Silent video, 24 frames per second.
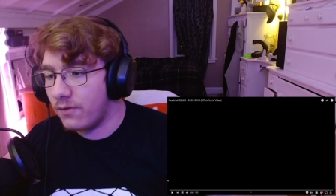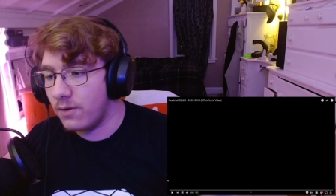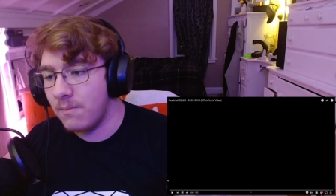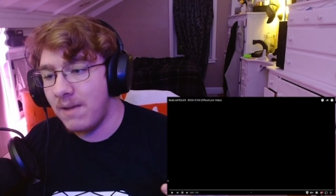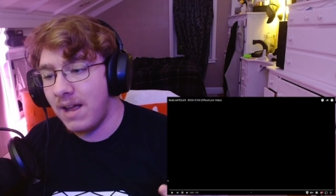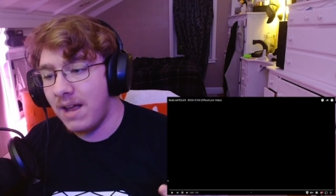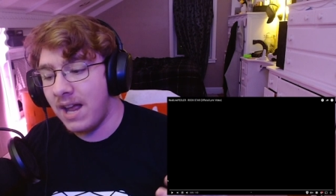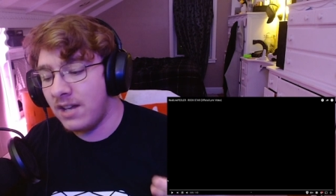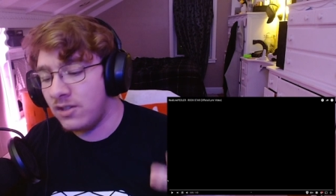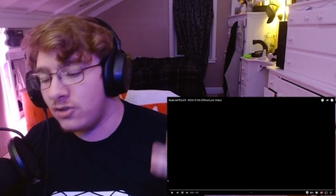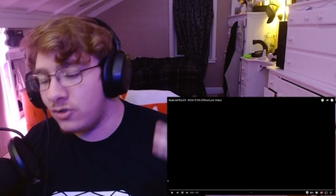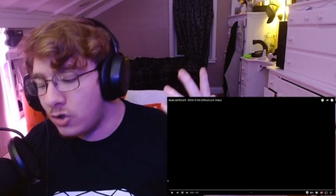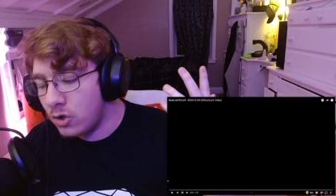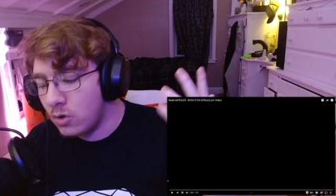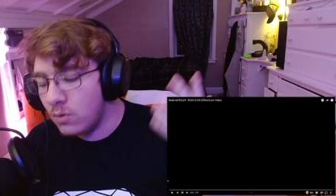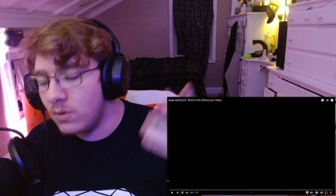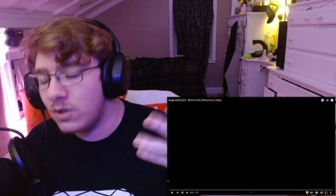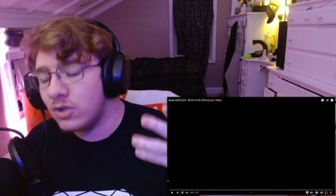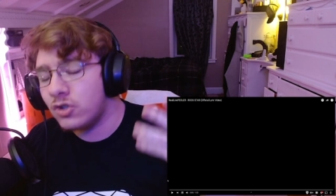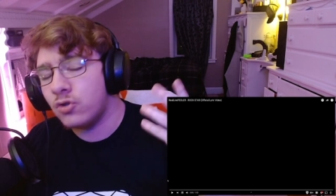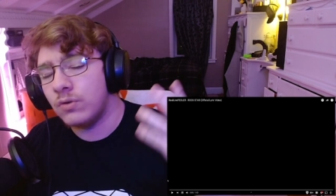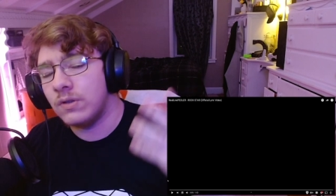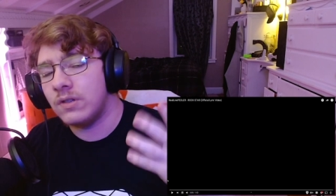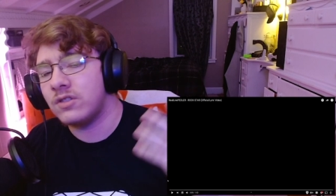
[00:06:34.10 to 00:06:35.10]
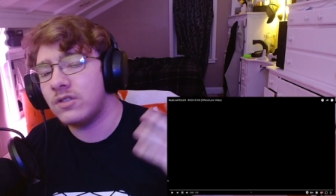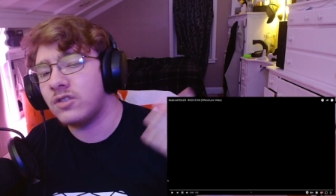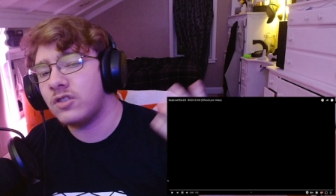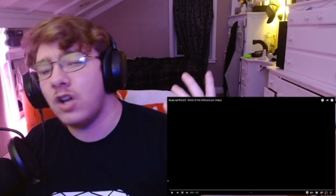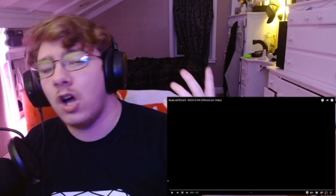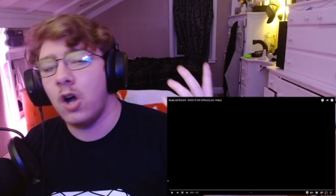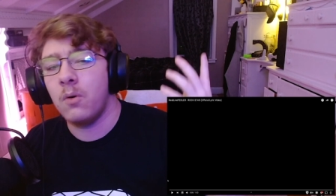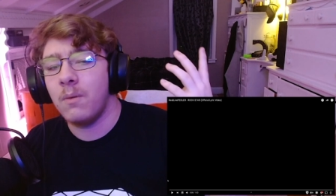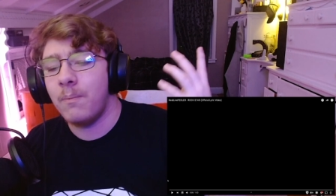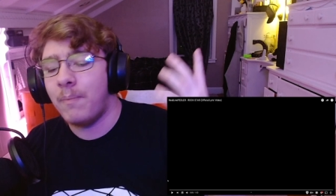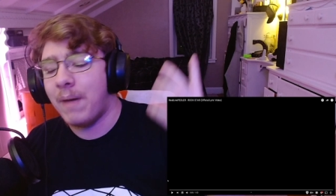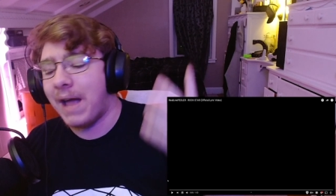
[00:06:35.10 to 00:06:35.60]
man do a drill
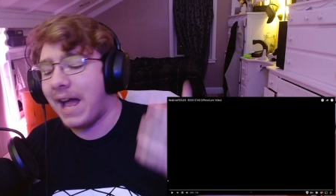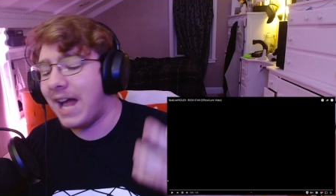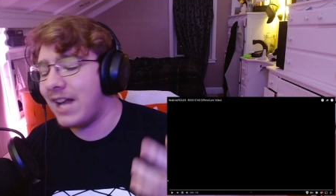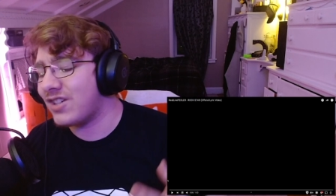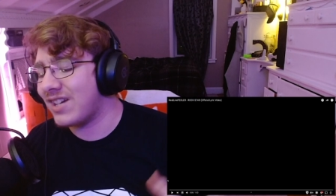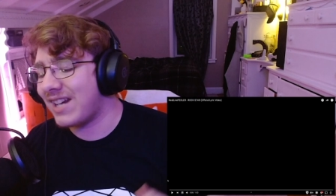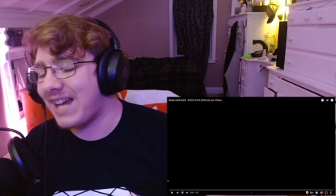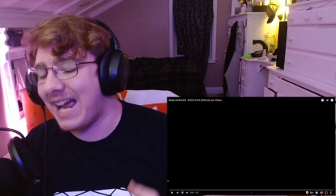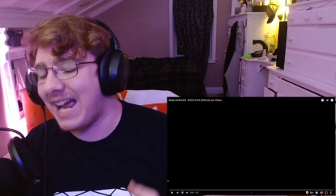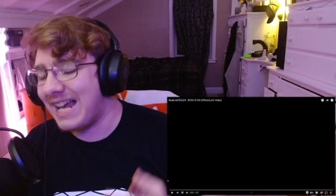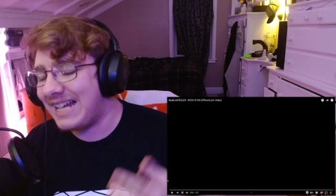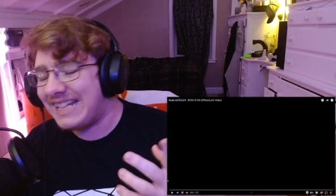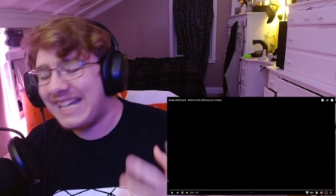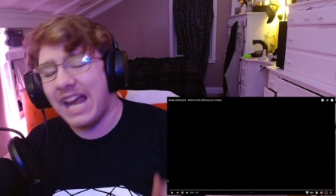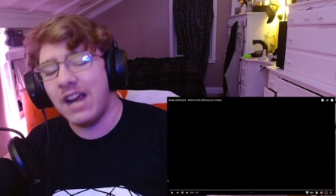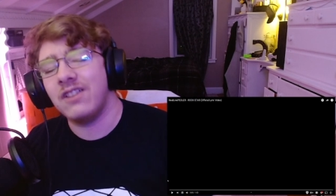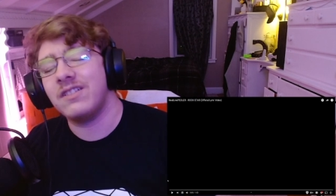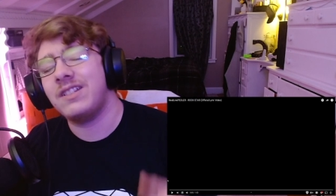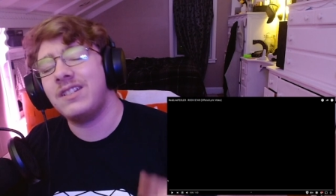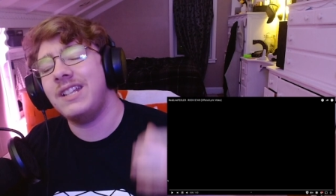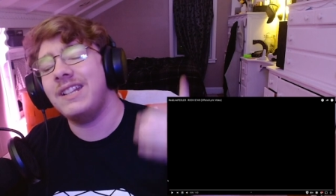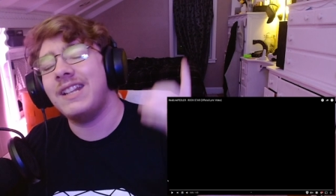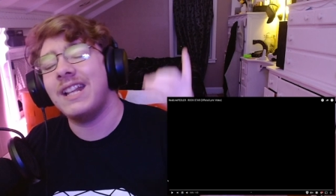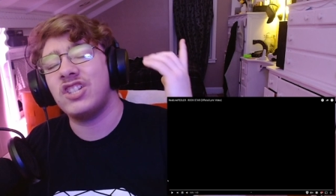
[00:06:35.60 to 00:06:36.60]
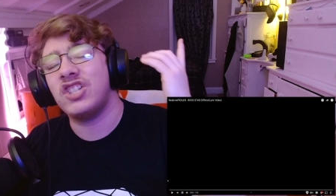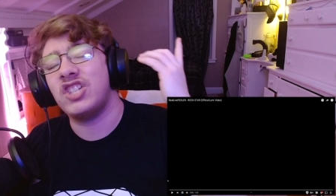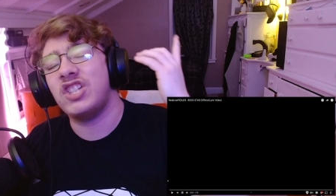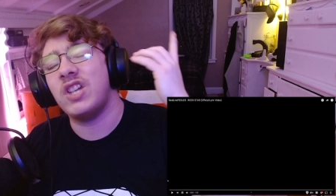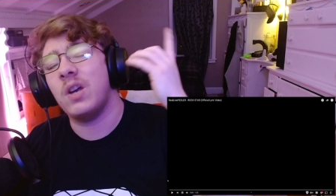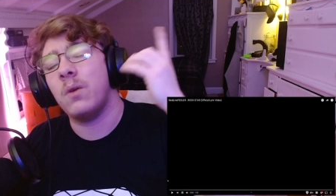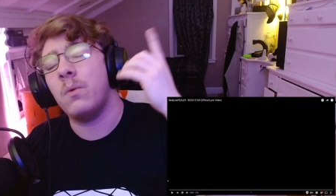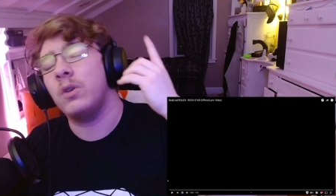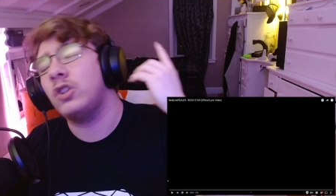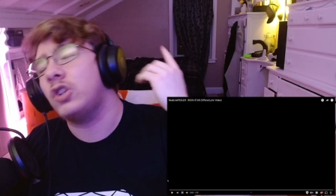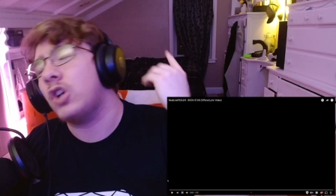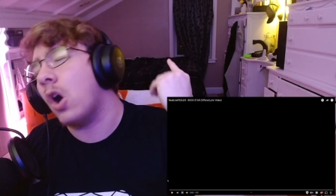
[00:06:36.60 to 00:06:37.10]
song with patrick i guarantee that
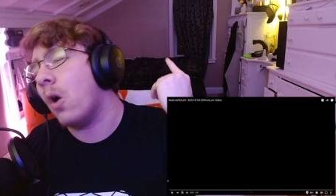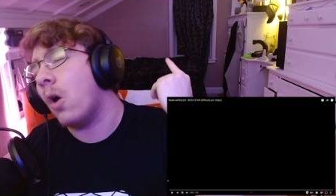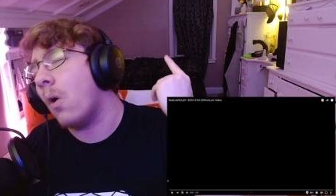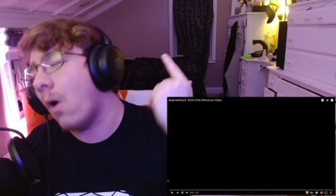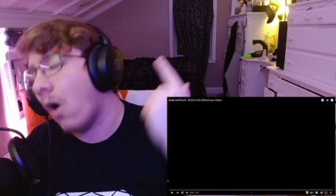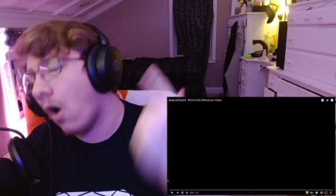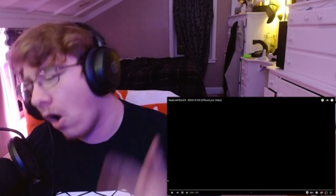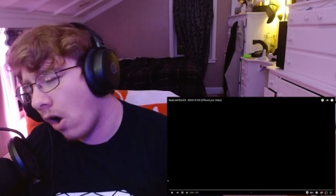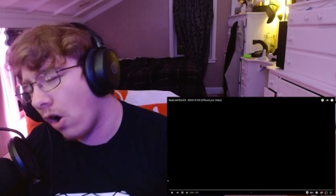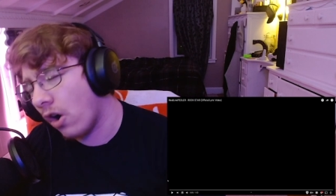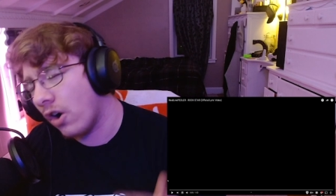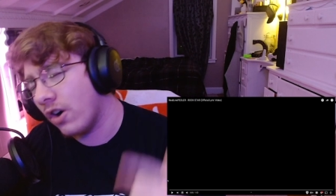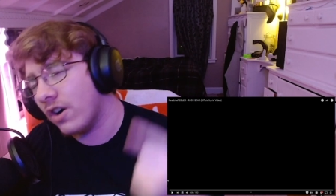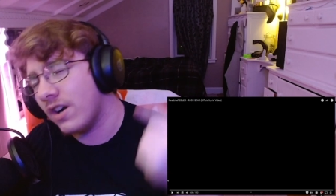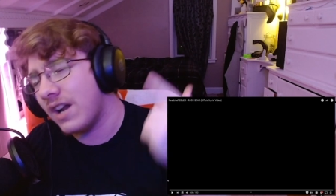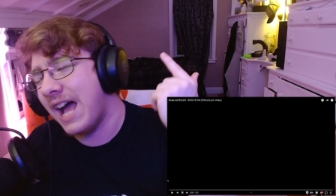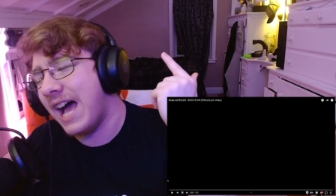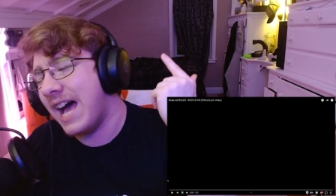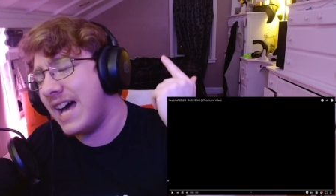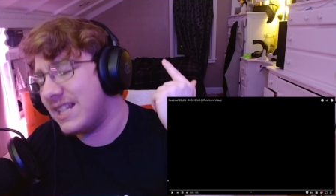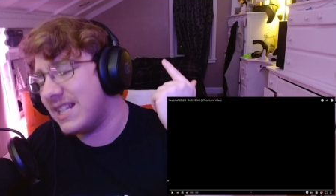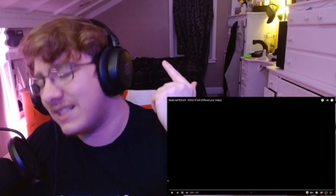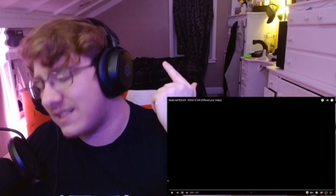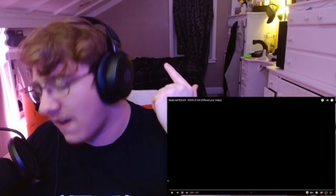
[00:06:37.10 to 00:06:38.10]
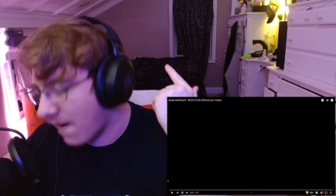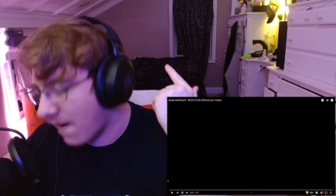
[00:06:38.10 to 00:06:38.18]
shit would go hard as